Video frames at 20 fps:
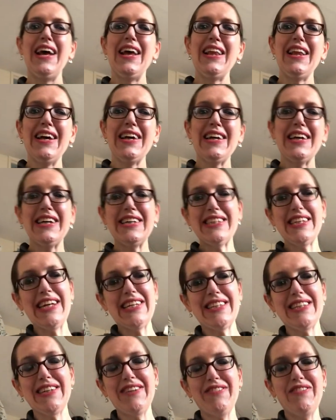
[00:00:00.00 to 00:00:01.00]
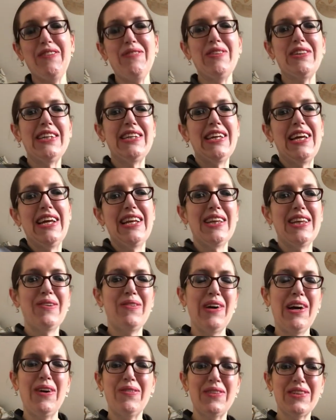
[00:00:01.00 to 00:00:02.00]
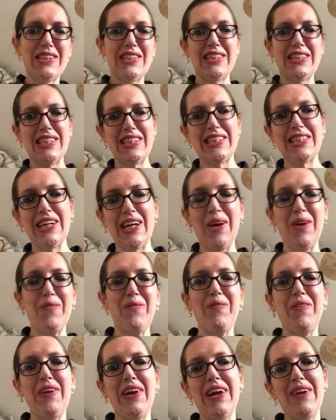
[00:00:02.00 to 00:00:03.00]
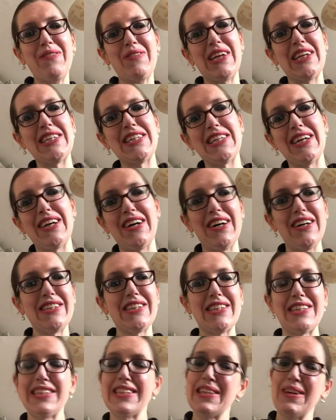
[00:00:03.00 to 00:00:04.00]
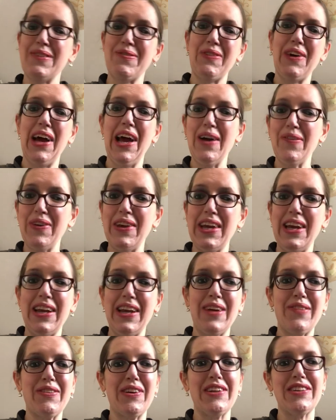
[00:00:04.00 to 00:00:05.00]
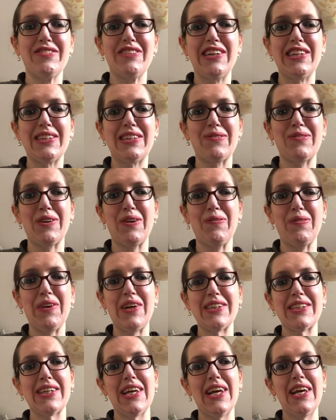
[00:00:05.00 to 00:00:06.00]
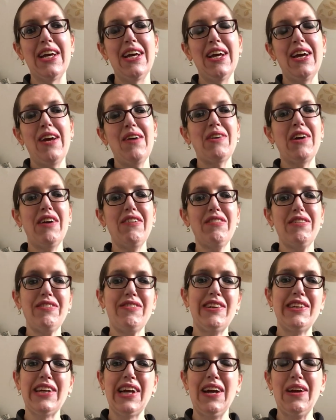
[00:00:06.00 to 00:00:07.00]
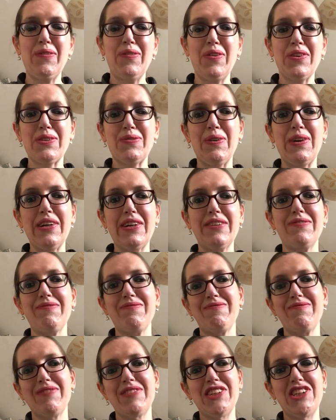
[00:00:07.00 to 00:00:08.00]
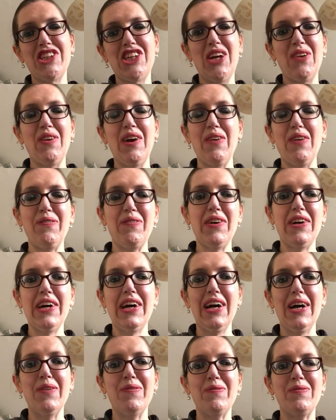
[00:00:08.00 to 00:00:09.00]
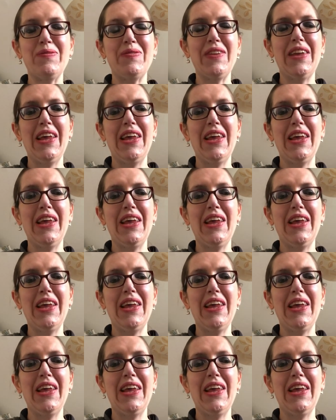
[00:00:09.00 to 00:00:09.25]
Like I said, November didn't end the way I wanted it to, but I'm going to start December happy, and I'm going to read some good books. Currently reading a Harry Potter book to cheer me up, but I'm